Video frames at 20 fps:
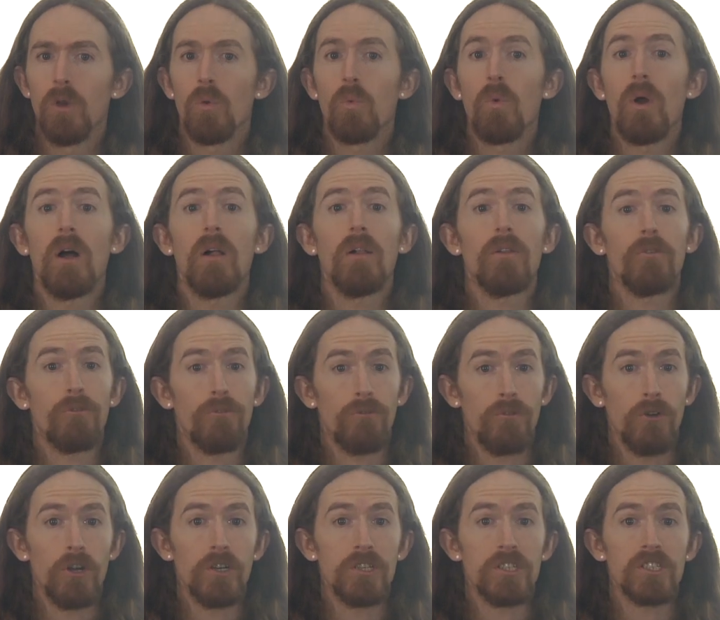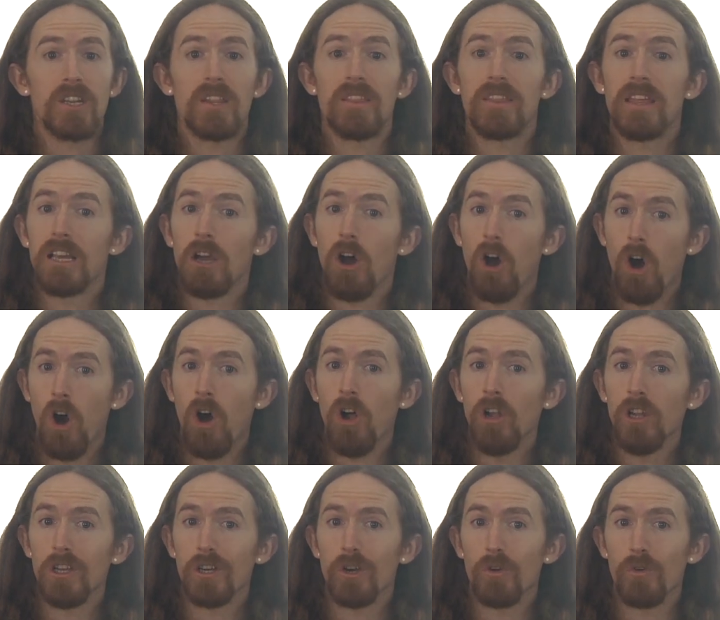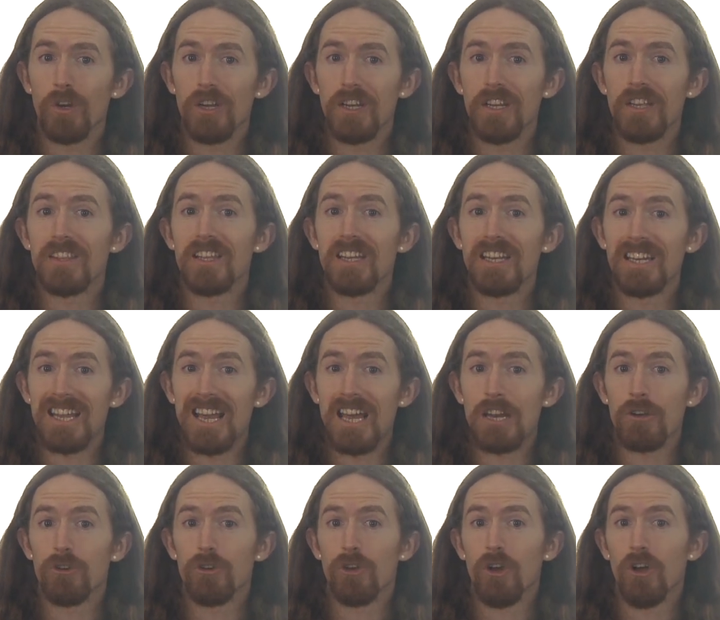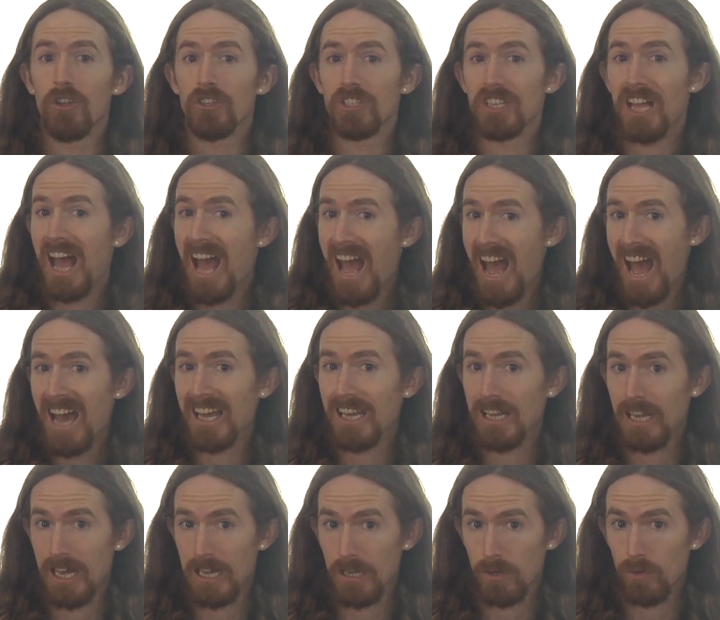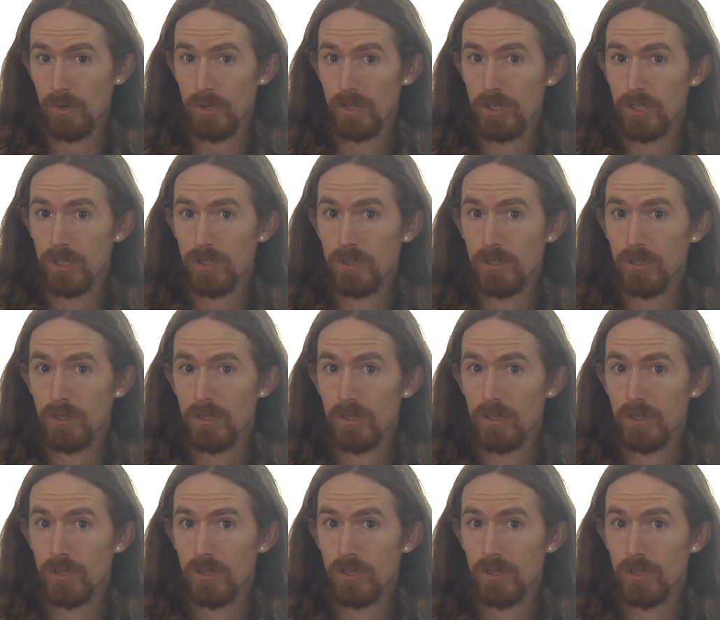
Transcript: Well, first, they all agree that Neanderthals had language,